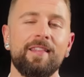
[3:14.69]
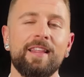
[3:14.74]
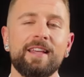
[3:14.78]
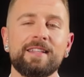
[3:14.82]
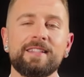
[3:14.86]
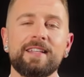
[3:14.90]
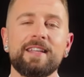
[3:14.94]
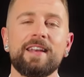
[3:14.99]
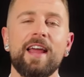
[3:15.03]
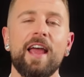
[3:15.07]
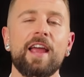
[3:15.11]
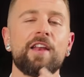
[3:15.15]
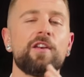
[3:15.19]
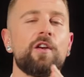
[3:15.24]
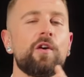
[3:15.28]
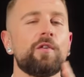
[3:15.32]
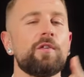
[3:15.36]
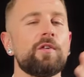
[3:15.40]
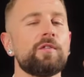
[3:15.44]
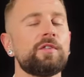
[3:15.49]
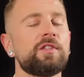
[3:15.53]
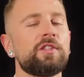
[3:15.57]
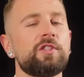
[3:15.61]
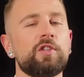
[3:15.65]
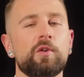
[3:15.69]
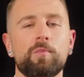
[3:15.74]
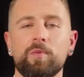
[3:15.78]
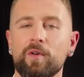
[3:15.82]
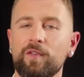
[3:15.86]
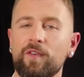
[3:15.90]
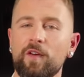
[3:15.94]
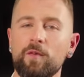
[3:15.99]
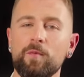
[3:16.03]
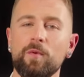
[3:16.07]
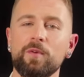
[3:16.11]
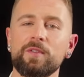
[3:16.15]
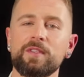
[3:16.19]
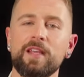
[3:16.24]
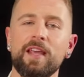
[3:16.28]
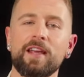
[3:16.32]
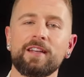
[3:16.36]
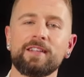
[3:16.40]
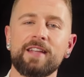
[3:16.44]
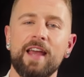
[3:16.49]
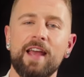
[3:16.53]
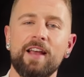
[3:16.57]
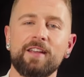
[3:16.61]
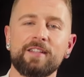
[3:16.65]
Listen, I know those super fun
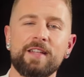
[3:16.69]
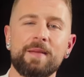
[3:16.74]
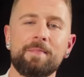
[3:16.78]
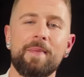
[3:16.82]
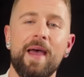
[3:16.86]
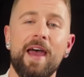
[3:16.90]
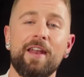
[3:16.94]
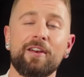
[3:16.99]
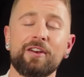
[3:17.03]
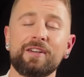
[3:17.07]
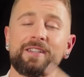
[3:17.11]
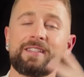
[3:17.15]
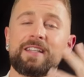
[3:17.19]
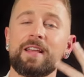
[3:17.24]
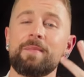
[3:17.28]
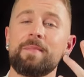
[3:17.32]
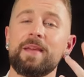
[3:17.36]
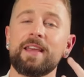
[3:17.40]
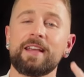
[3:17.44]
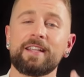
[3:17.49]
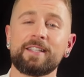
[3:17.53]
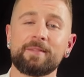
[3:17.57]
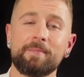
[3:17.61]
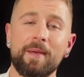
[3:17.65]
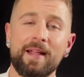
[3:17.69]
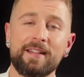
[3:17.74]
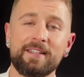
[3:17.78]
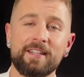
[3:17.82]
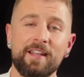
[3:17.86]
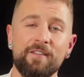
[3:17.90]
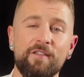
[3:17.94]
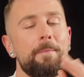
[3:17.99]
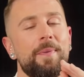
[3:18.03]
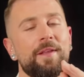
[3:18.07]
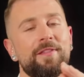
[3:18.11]
mosaic tiles and patterns can be expensive,